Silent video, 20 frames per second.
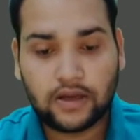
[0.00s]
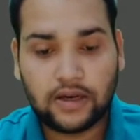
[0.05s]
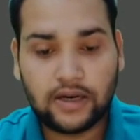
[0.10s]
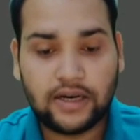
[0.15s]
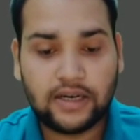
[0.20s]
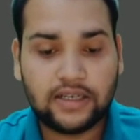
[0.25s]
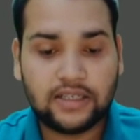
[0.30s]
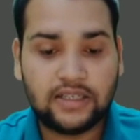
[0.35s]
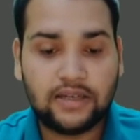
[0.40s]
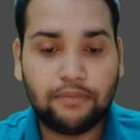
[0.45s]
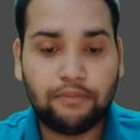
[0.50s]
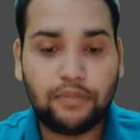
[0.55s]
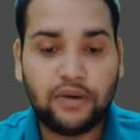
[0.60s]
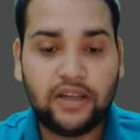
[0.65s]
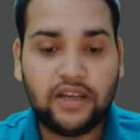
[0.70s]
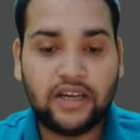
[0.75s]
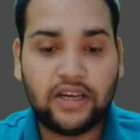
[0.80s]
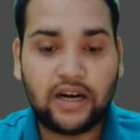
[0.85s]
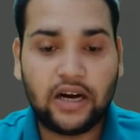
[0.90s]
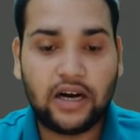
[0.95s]
and
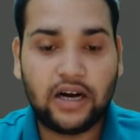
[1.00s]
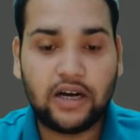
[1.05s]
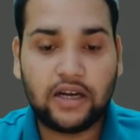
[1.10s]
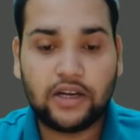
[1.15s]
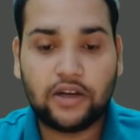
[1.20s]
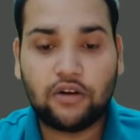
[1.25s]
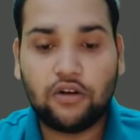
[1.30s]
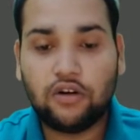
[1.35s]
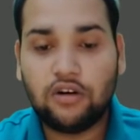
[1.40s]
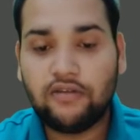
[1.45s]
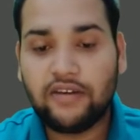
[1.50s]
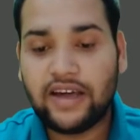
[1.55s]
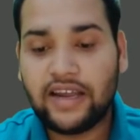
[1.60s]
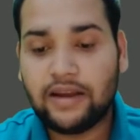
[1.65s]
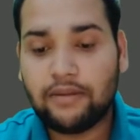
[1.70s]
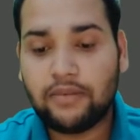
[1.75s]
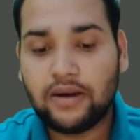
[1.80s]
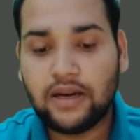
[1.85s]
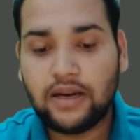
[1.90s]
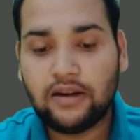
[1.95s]
simply a record
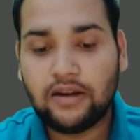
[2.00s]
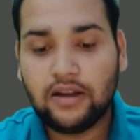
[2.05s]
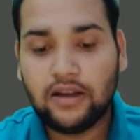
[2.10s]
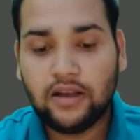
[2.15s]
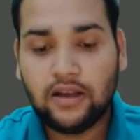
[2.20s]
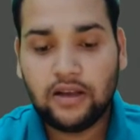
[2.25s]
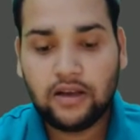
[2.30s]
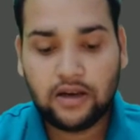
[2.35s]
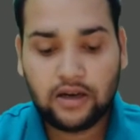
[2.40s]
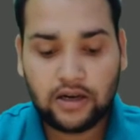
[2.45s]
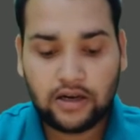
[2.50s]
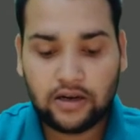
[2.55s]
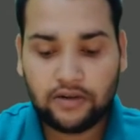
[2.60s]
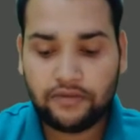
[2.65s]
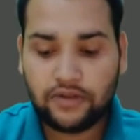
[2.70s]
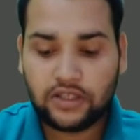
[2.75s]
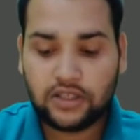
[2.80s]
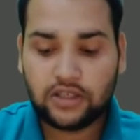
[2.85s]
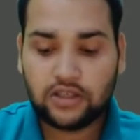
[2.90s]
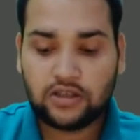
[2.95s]
variable
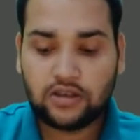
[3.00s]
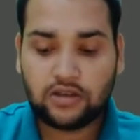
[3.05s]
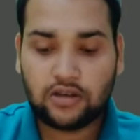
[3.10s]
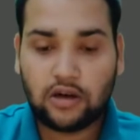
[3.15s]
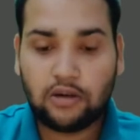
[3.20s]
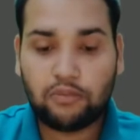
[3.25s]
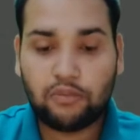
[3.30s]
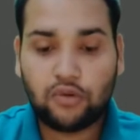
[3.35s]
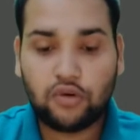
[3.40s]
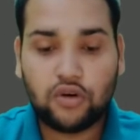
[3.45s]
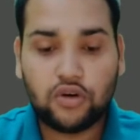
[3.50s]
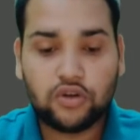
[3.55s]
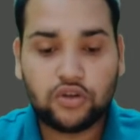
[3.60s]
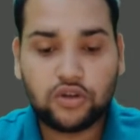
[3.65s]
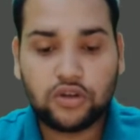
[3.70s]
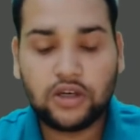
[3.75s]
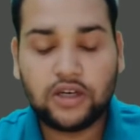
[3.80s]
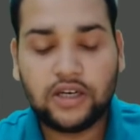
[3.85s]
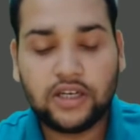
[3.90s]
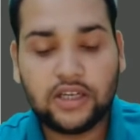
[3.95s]
which is
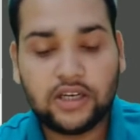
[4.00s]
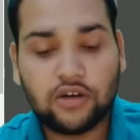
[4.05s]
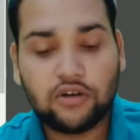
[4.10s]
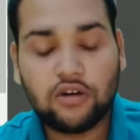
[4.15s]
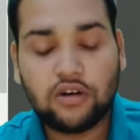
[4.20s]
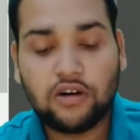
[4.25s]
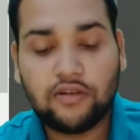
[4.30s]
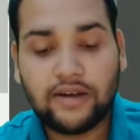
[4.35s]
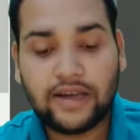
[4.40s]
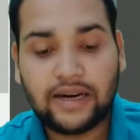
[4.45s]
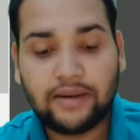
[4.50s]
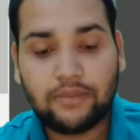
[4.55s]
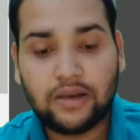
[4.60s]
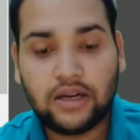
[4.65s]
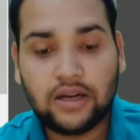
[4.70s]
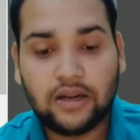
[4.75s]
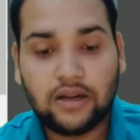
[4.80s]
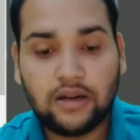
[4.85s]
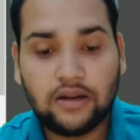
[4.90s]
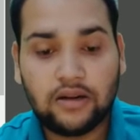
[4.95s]
opportunity record
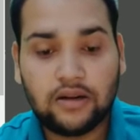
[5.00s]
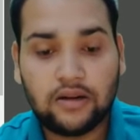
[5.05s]
variable,